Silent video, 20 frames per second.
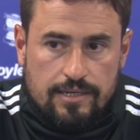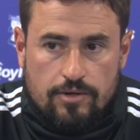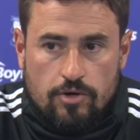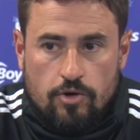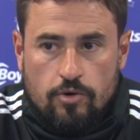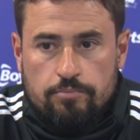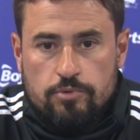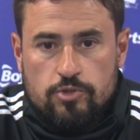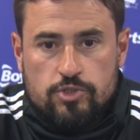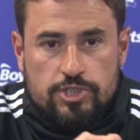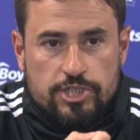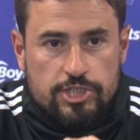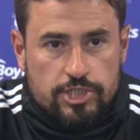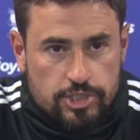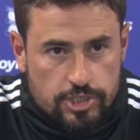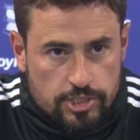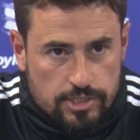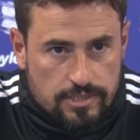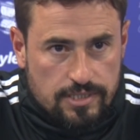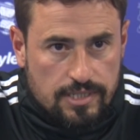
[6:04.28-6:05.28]

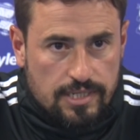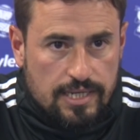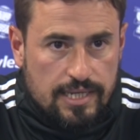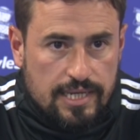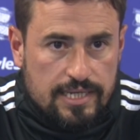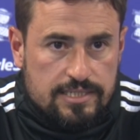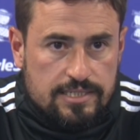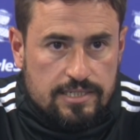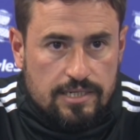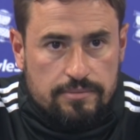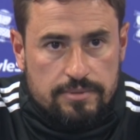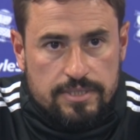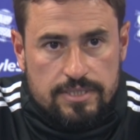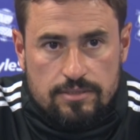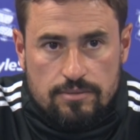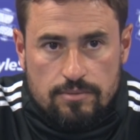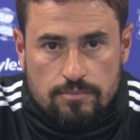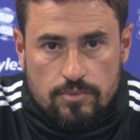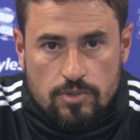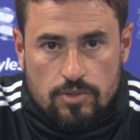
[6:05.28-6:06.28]
opposition has a little bit
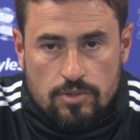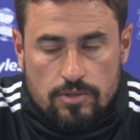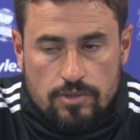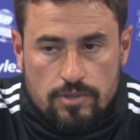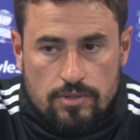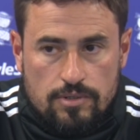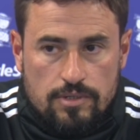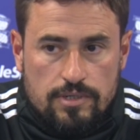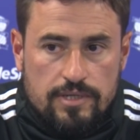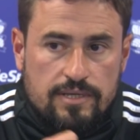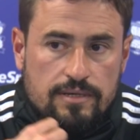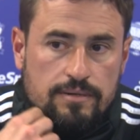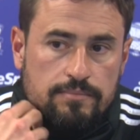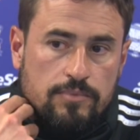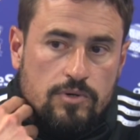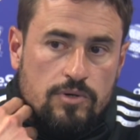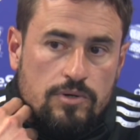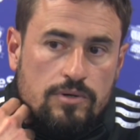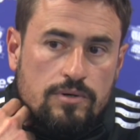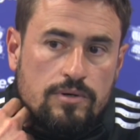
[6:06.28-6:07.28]

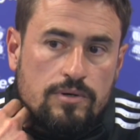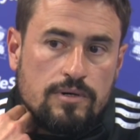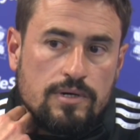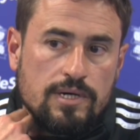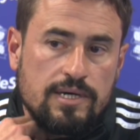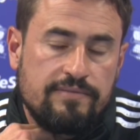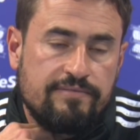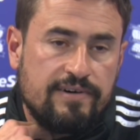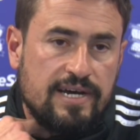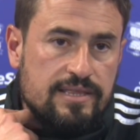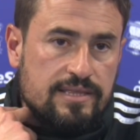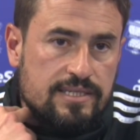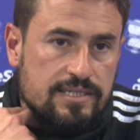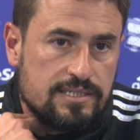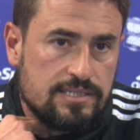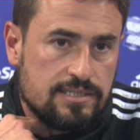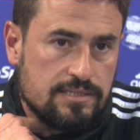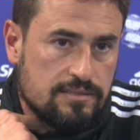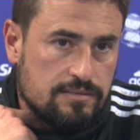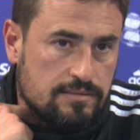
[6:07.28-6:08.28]
more
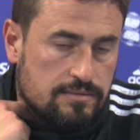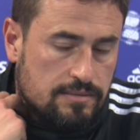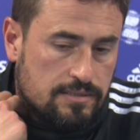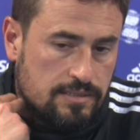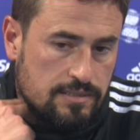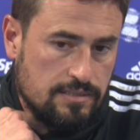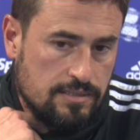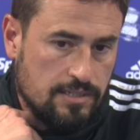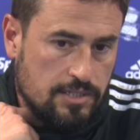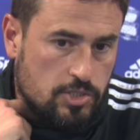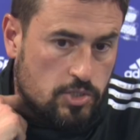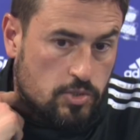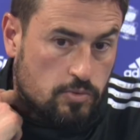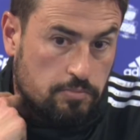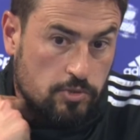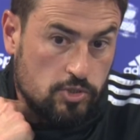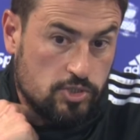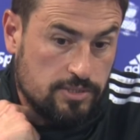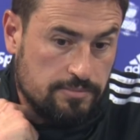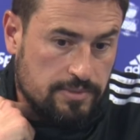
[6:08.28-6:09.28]
advantage than you
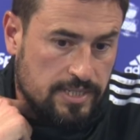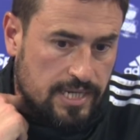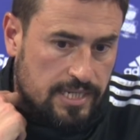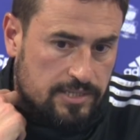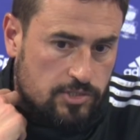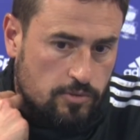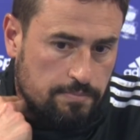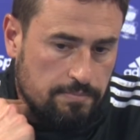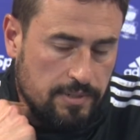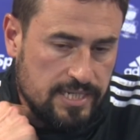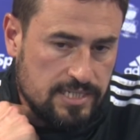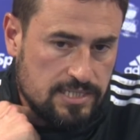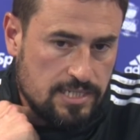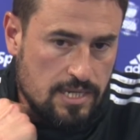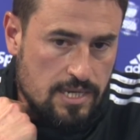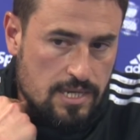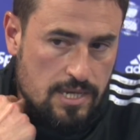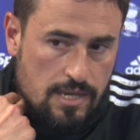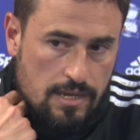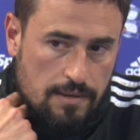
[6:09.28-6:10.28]
possibly at your place.
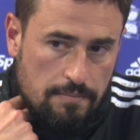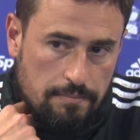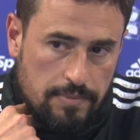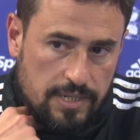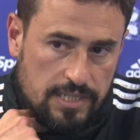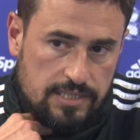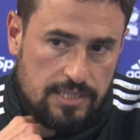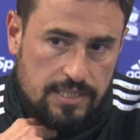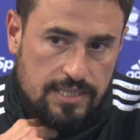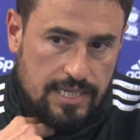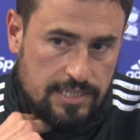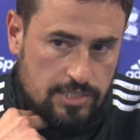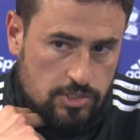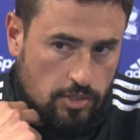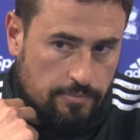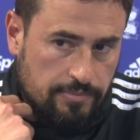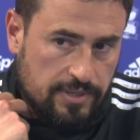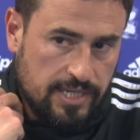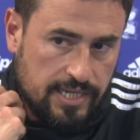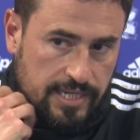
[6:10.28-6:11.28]
But that's
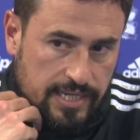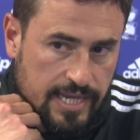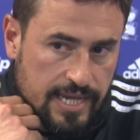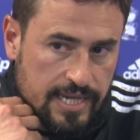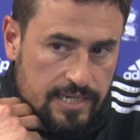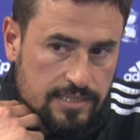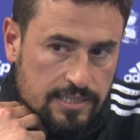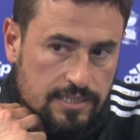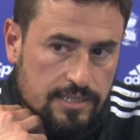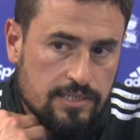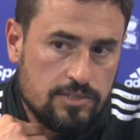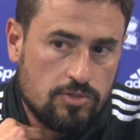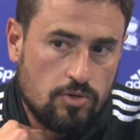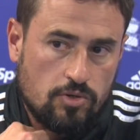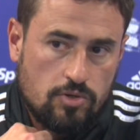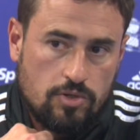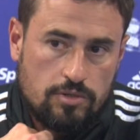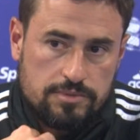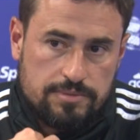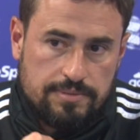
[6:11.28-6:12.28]
something, again, that it all
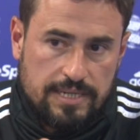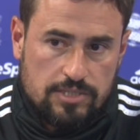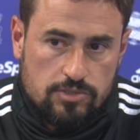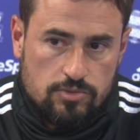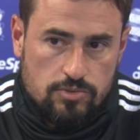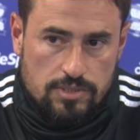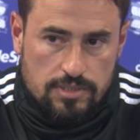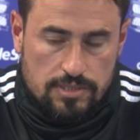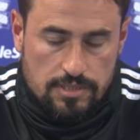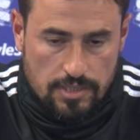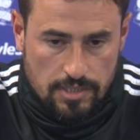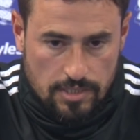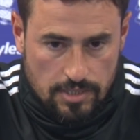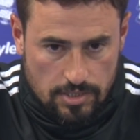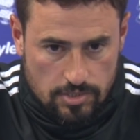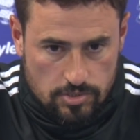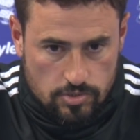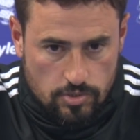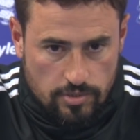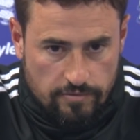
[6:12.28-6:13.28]
comes back to
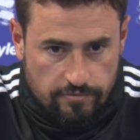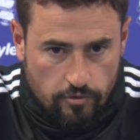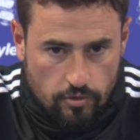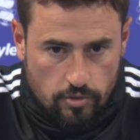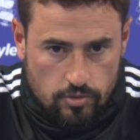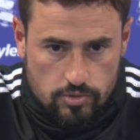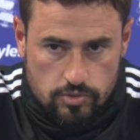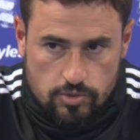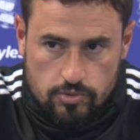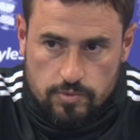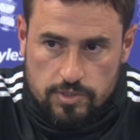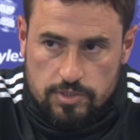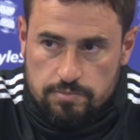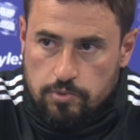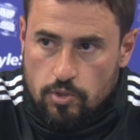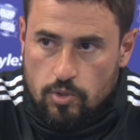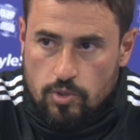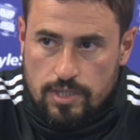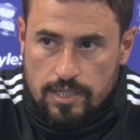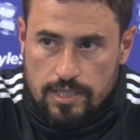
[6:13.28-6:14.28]
the focus. We
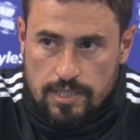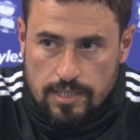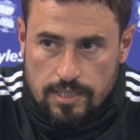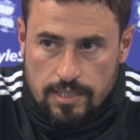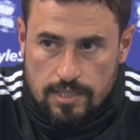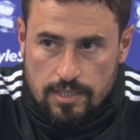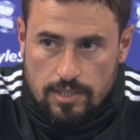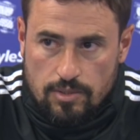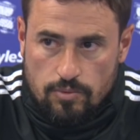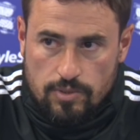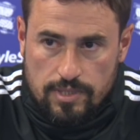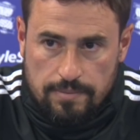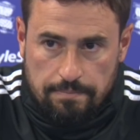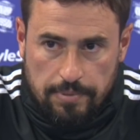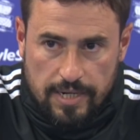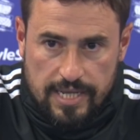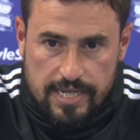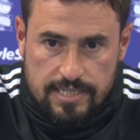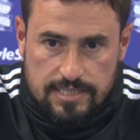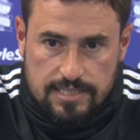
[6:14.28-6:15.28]
spoke with the
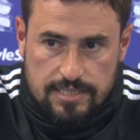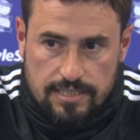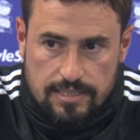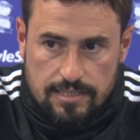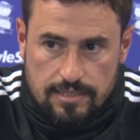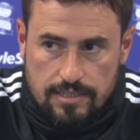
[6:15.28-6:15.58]
players.